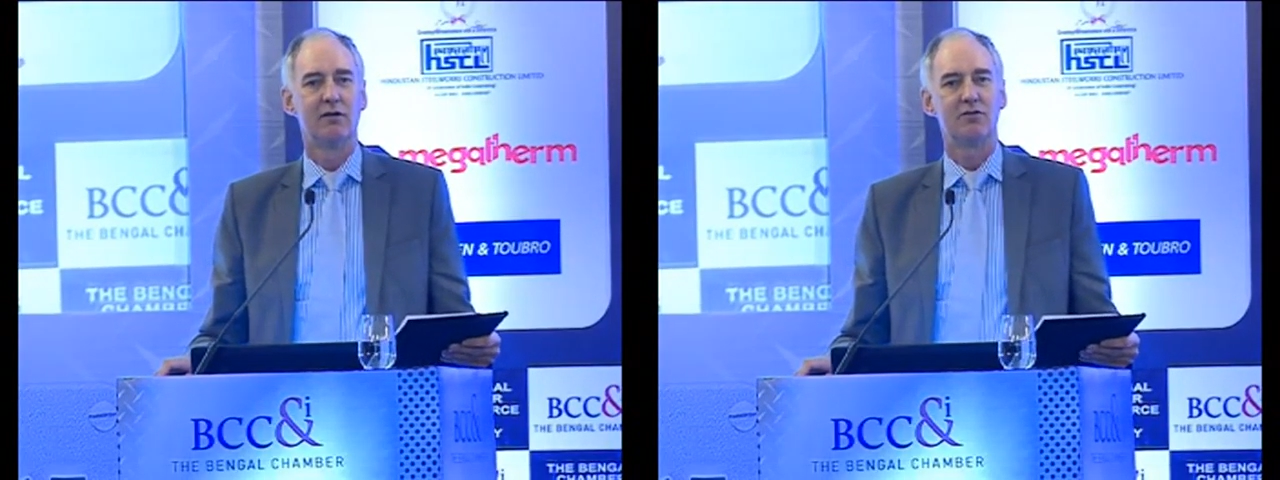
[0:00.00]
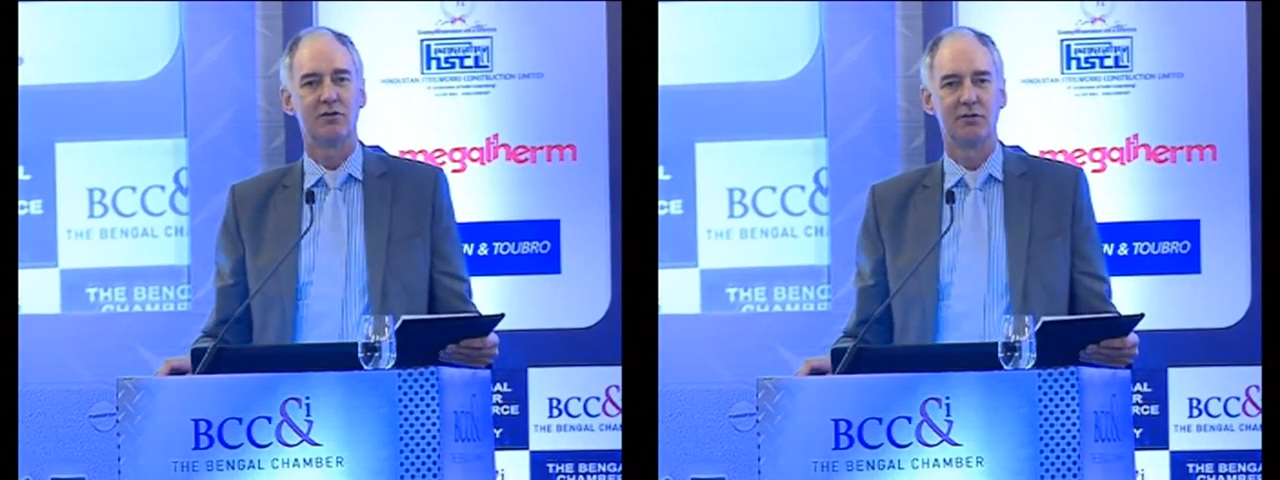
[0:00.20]

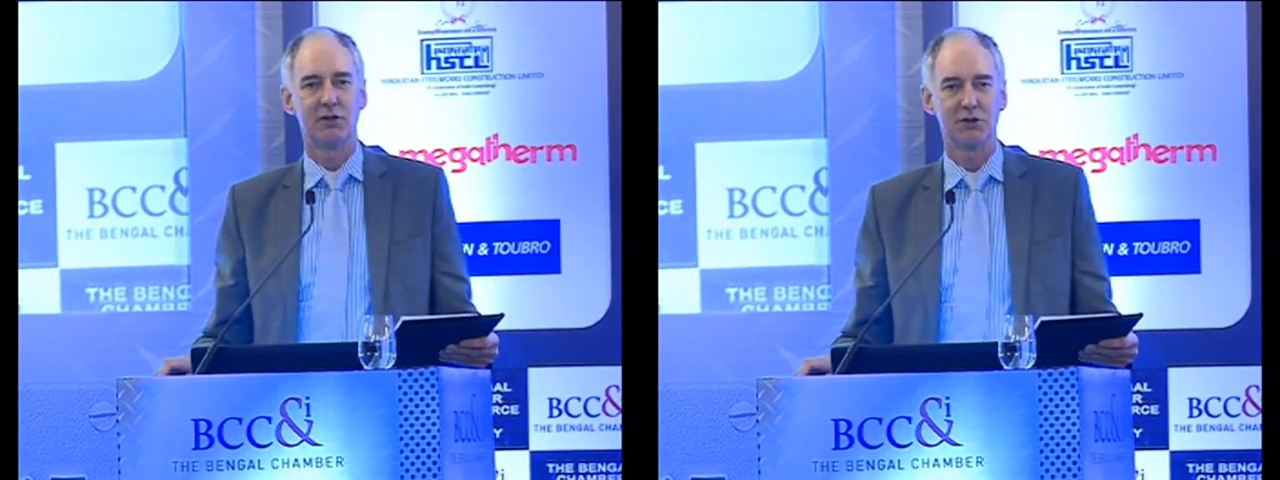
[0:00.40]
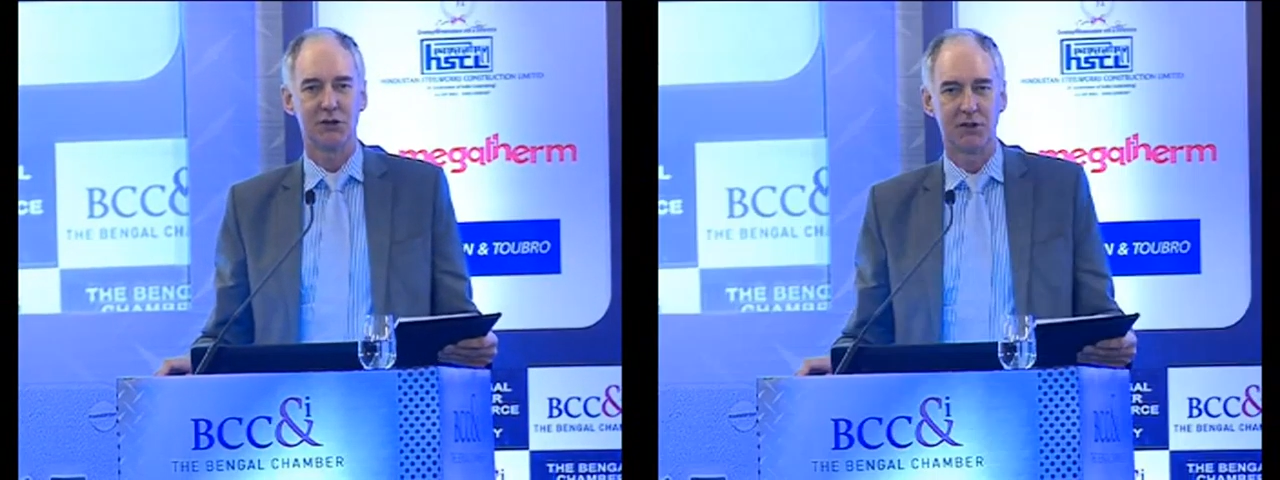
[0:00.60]
civil
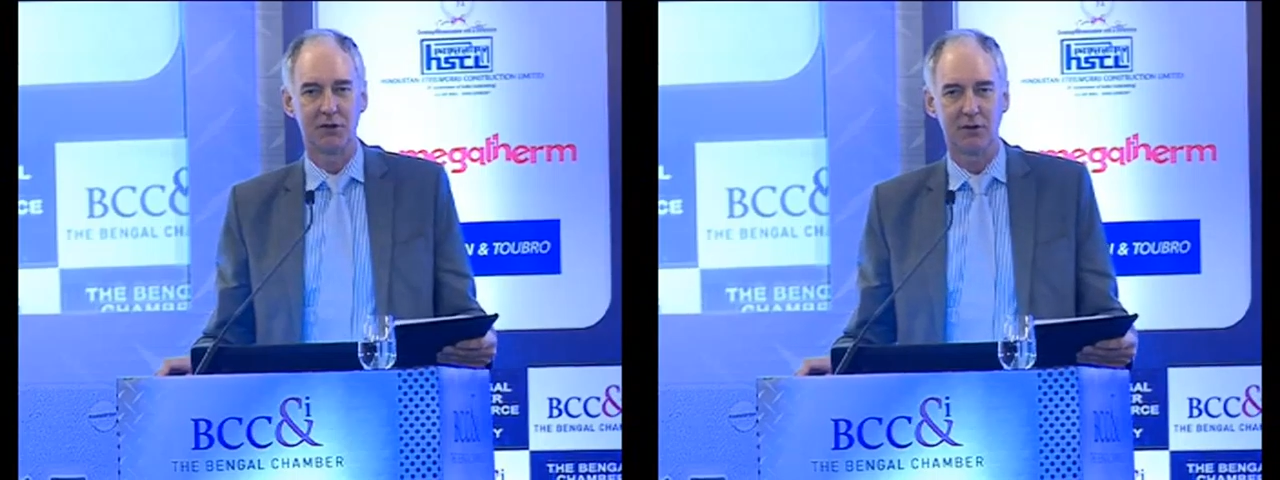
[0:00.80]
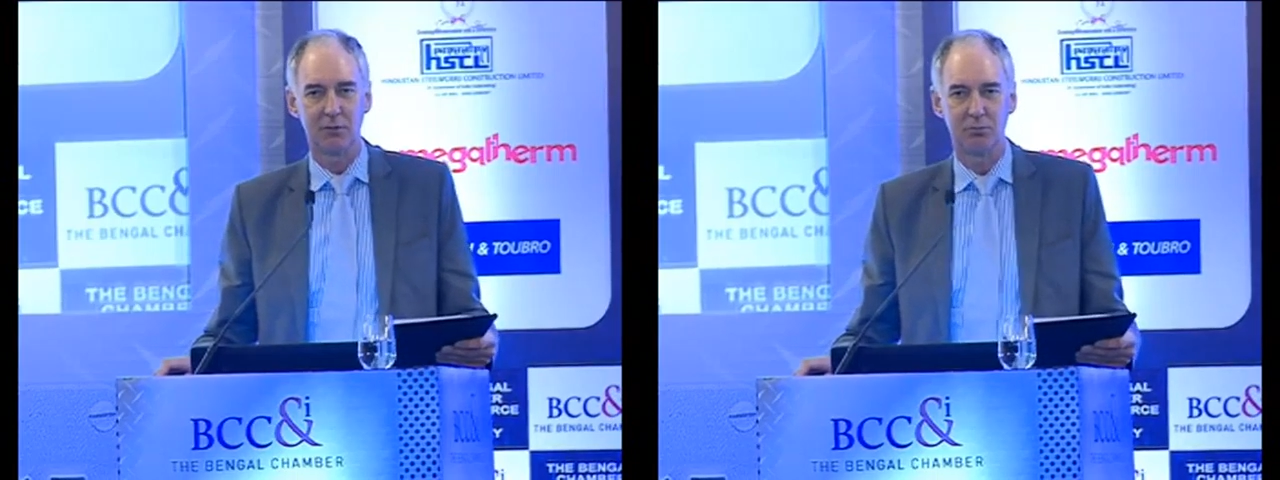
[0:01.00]

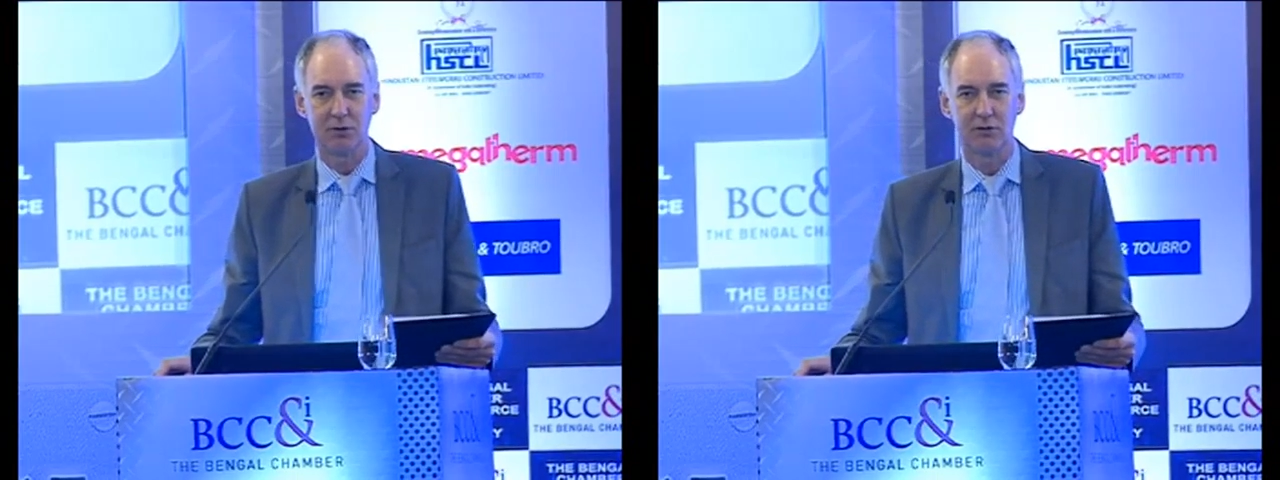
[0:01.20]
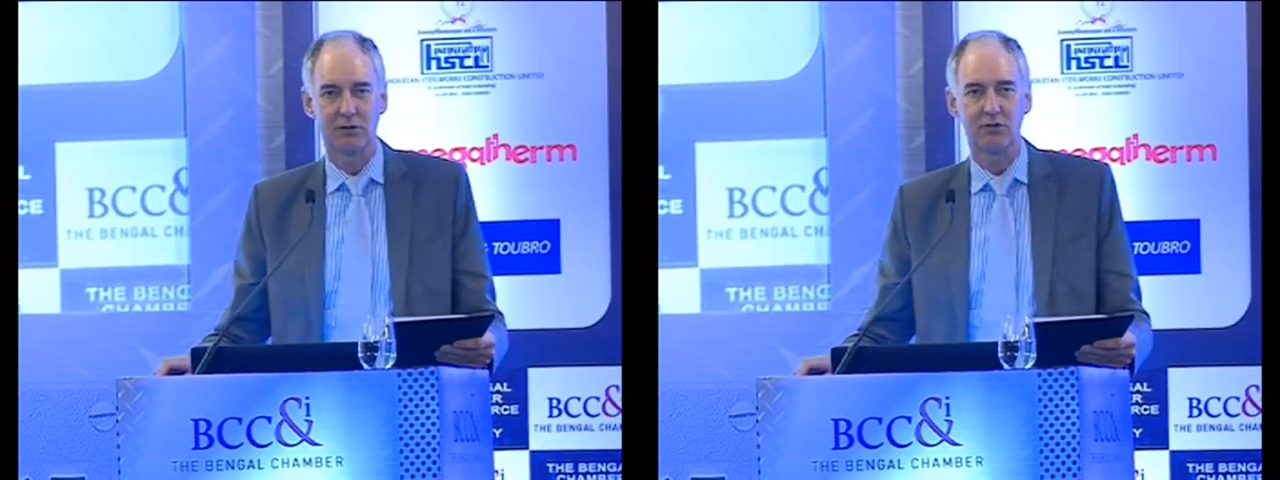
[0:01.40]
engineering and
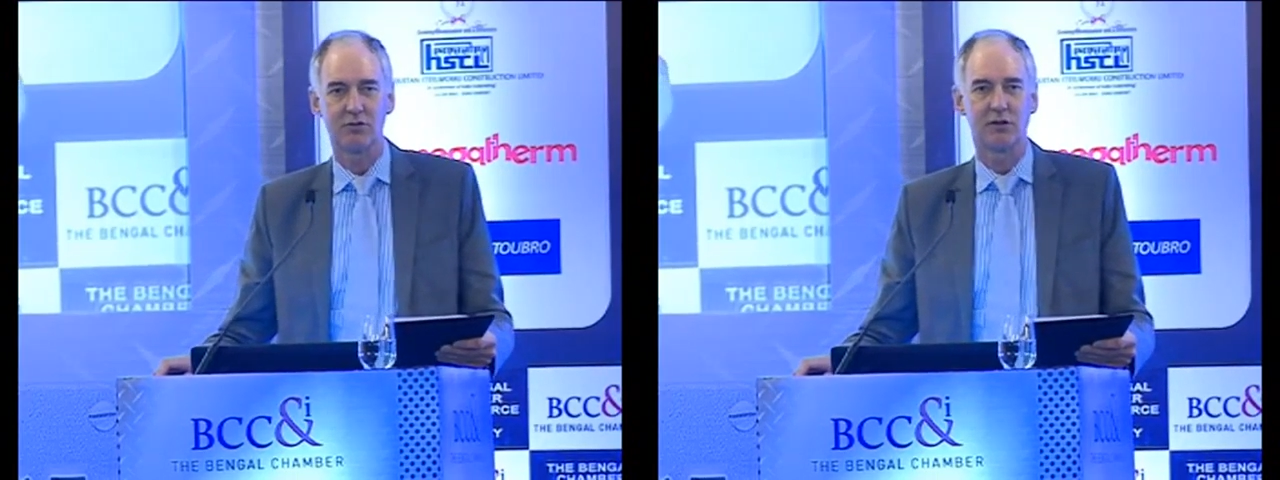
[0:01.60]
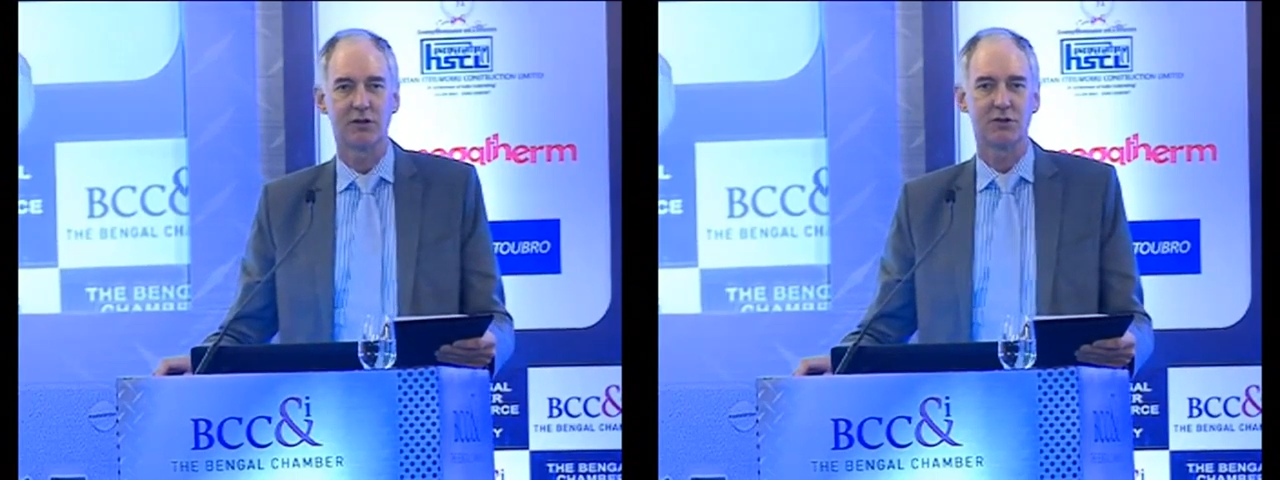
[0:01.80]
building
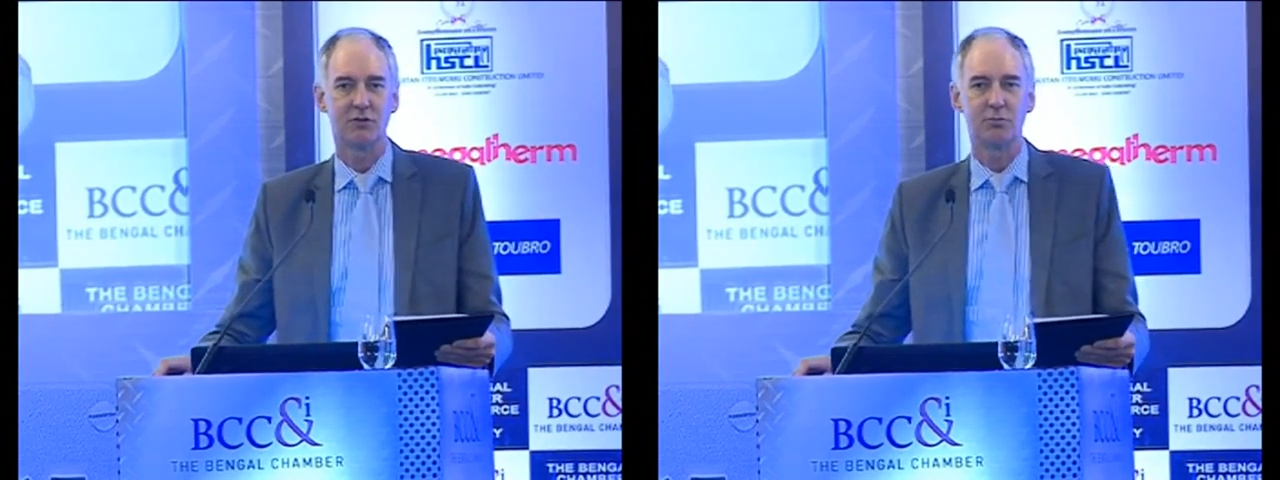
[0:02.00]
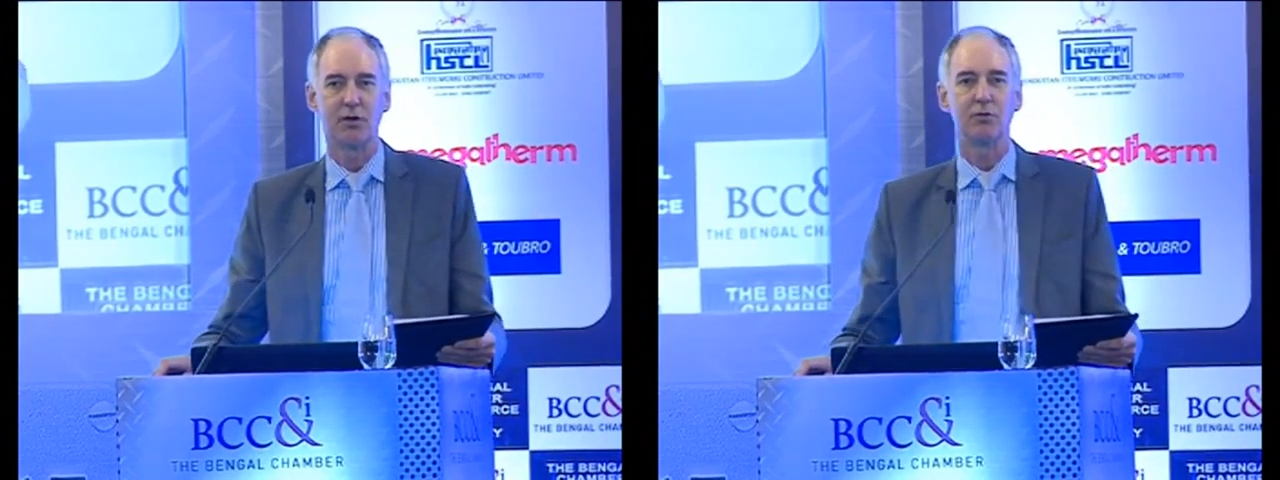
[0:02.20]

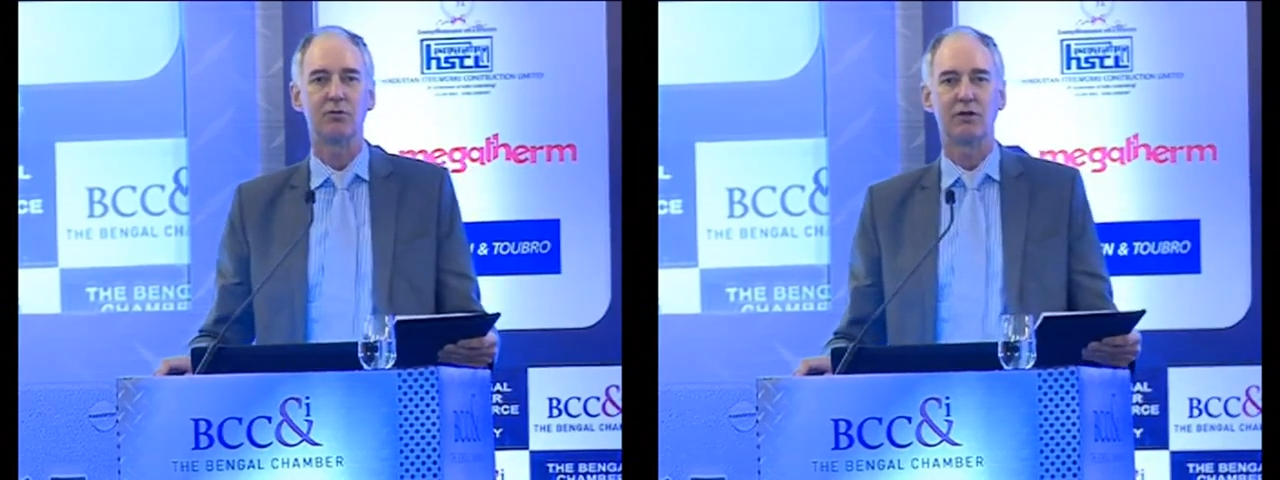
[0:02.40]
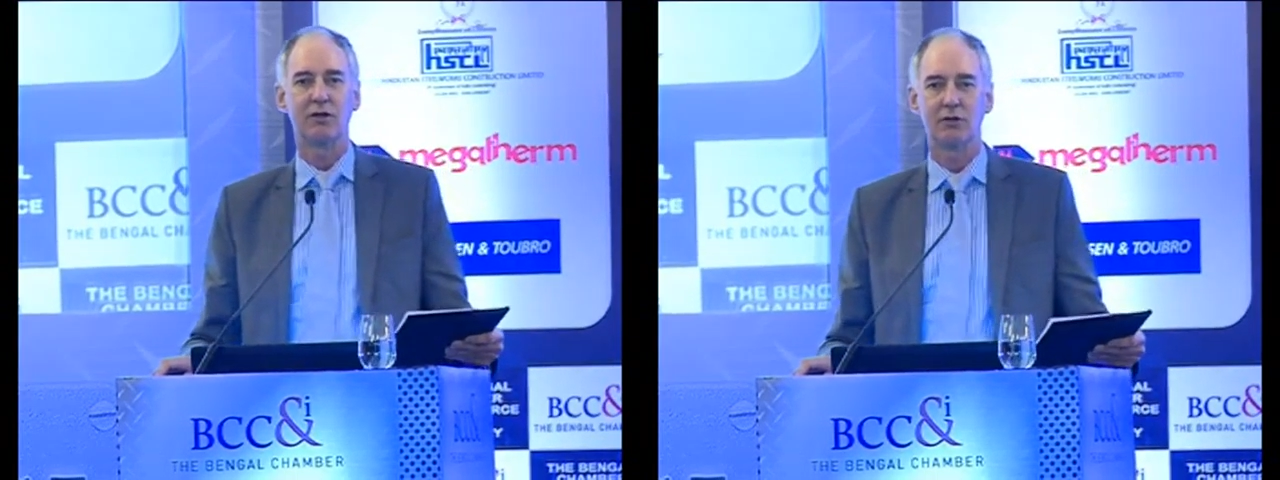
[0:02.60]
structures, both
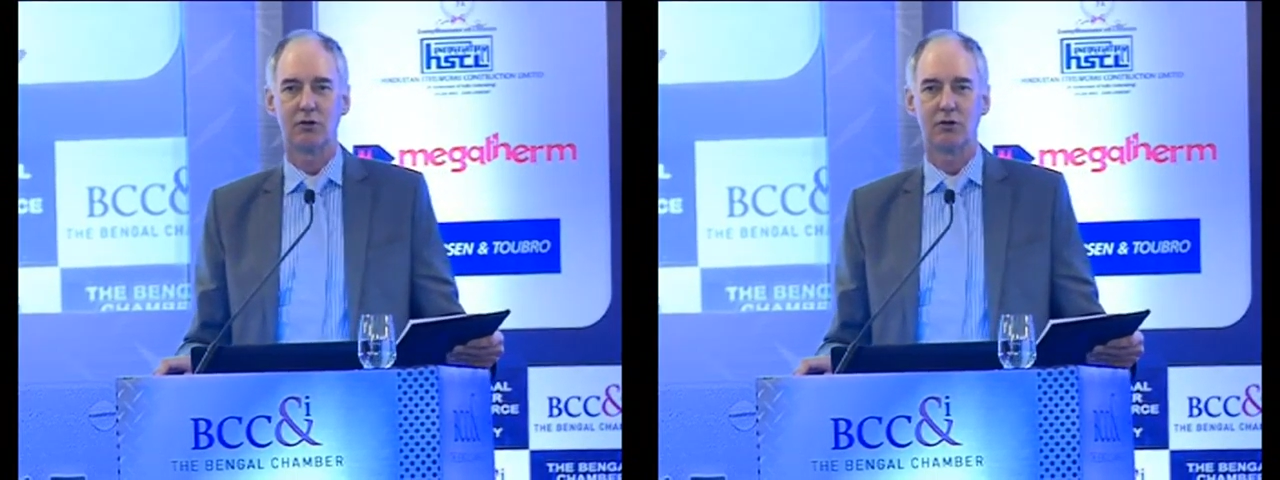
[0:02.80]
in